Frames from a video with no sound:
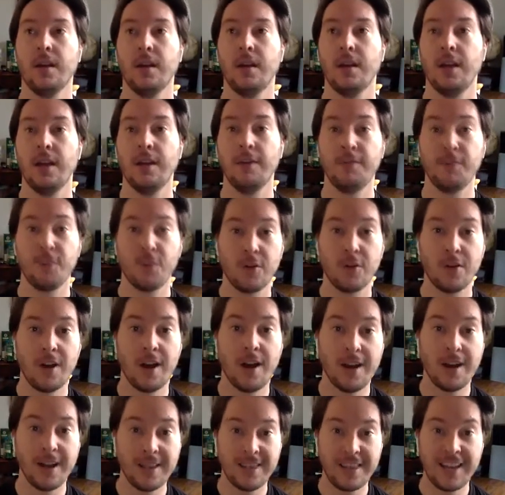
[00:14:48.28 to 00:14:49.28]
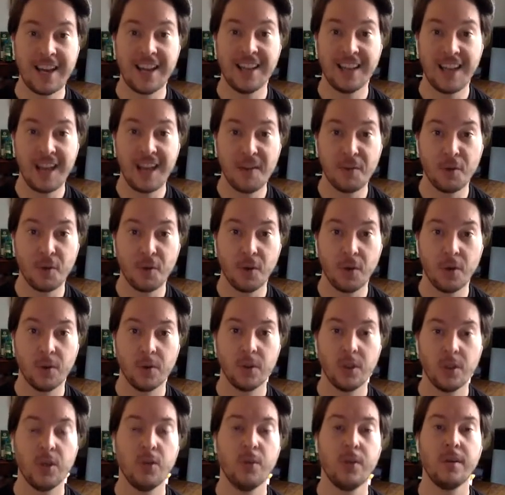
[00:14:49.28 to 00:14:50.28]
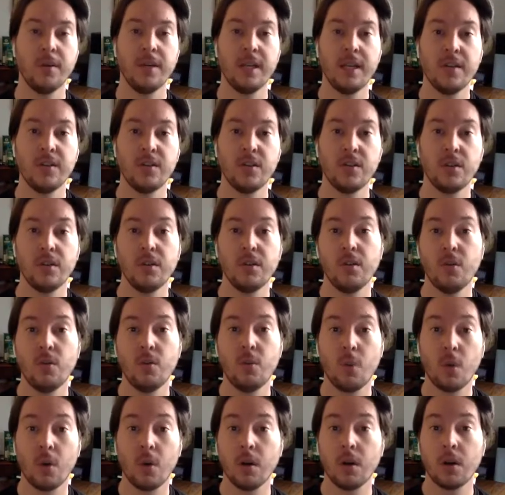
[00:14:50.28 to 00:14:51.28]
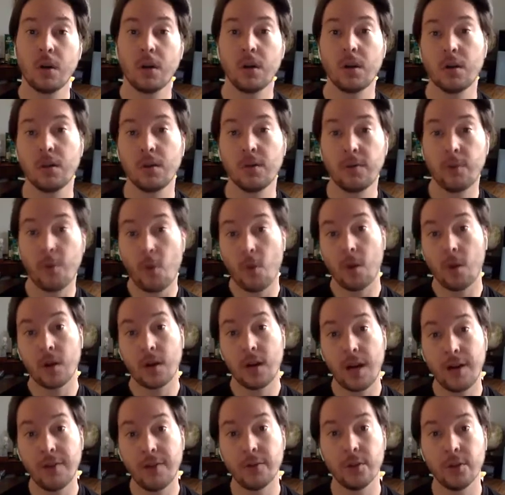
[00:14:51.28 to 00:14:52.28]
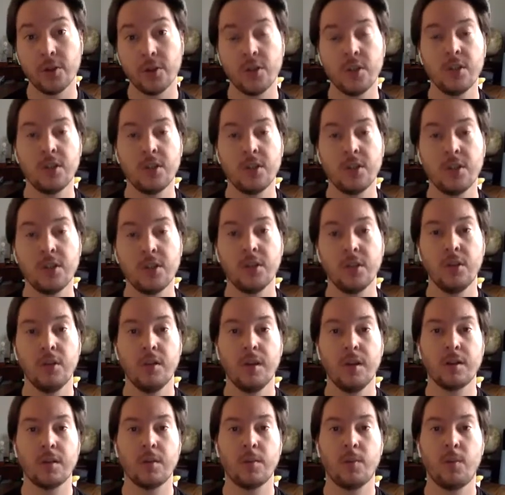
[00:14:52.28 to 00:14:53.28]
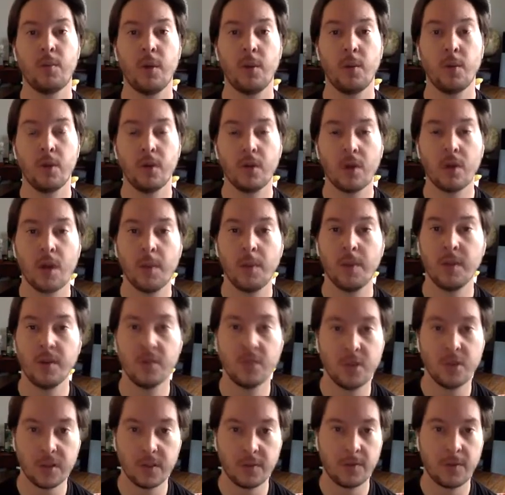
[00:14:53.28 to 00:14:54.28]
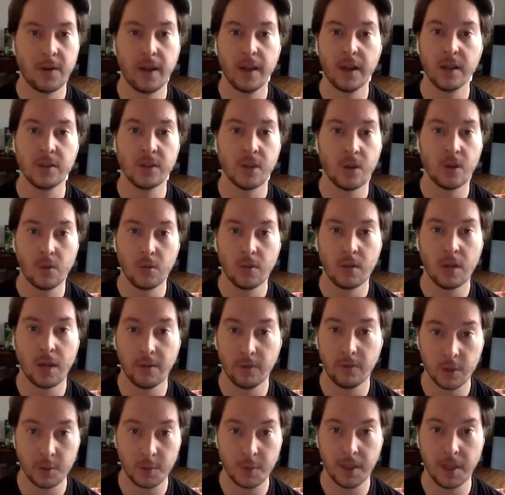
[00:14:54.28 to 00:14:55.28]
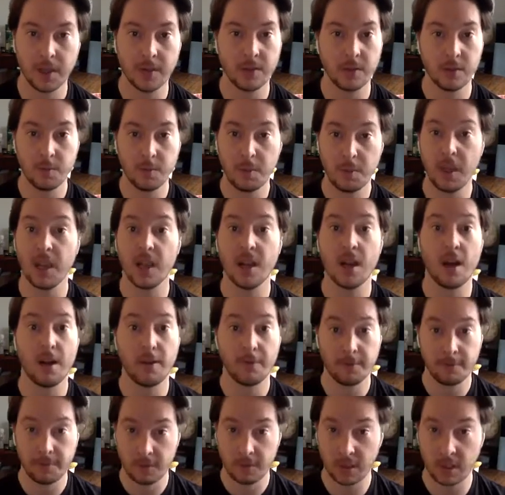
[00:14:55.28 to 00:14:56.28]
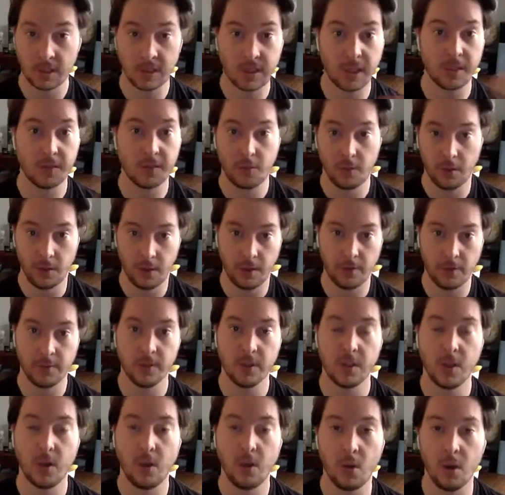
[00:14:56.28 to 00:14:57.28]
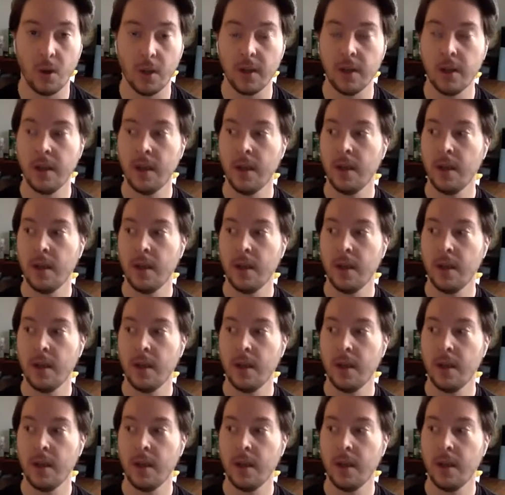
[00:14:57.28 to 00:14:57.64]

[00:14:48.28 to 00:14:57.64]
If you're not at that level, you need to work for coverage until you get to the point where your company is justifying its own coverage because it's big enough, successful enough, and so on.